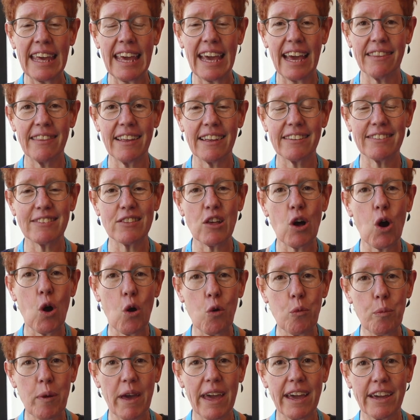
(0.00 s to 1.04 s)
And that's the whole
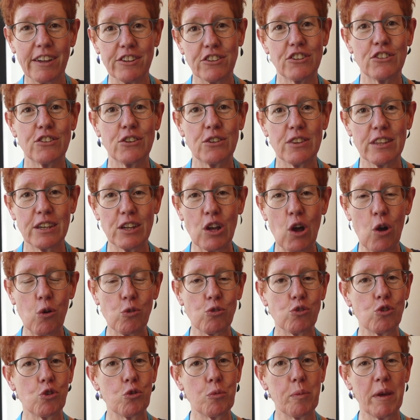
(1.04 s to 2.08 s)
package, so the
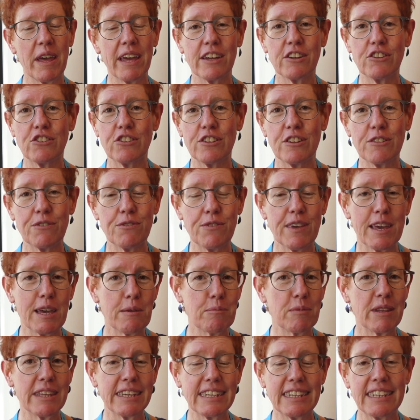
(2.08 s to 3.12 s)
cultural package, the
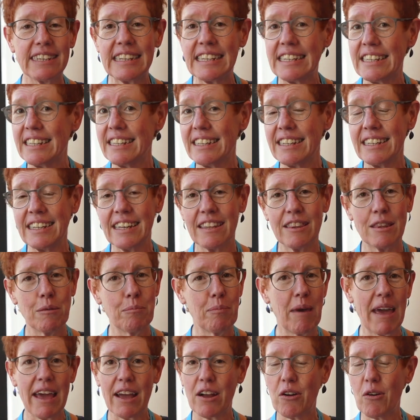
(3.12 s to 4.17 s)
family, the
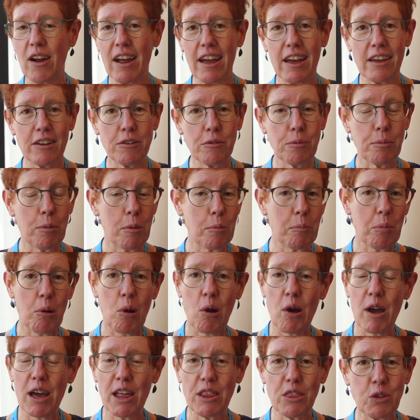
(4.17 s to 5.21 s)
background, the
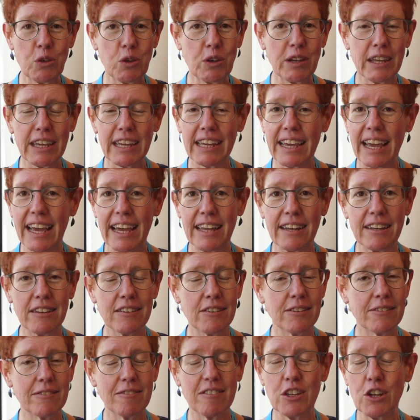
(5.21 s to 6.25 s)
prior learning,
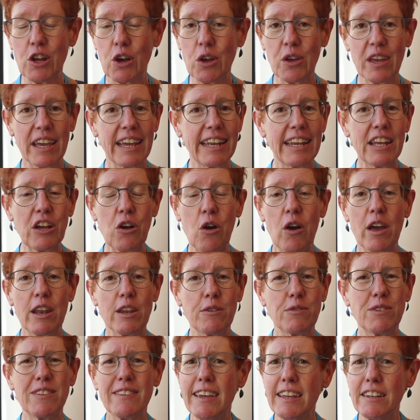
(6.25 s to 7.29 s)
and any kind
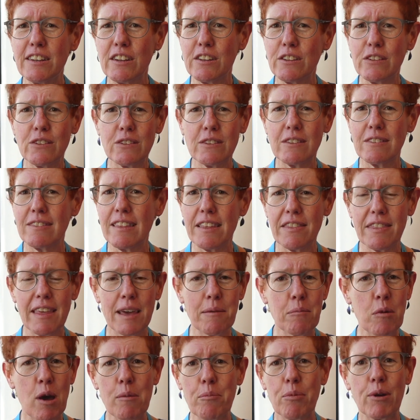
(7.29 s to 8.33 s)
of sadness that they
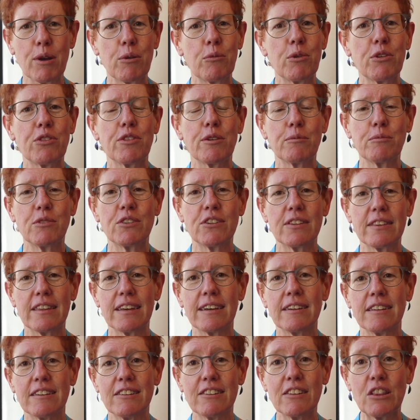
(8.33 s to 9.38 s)
might bring with them to
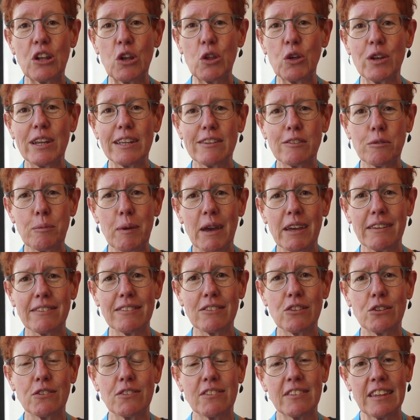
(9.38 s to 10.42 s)
the learning space,
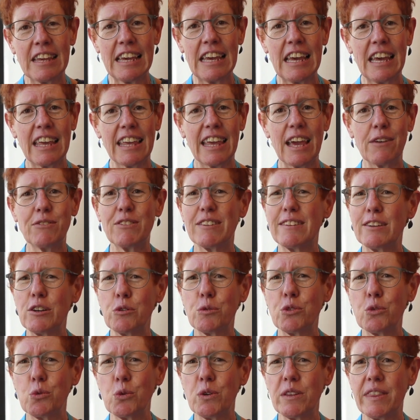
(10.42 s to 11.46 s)
because you have to deal
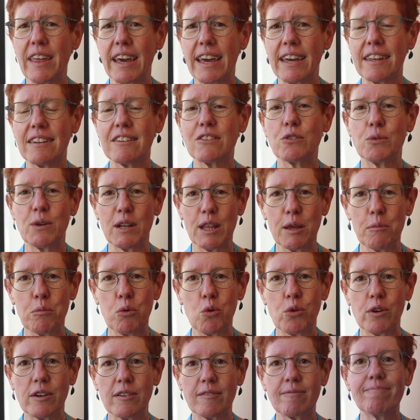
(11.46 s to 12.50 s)
with all of that. It's really
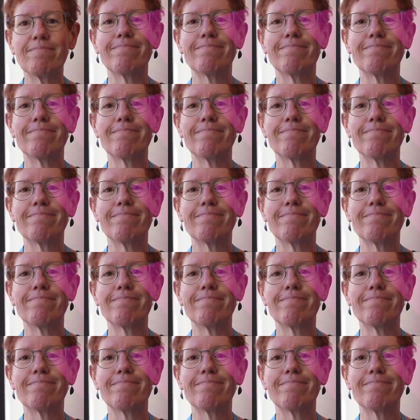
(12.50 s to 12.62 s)
important.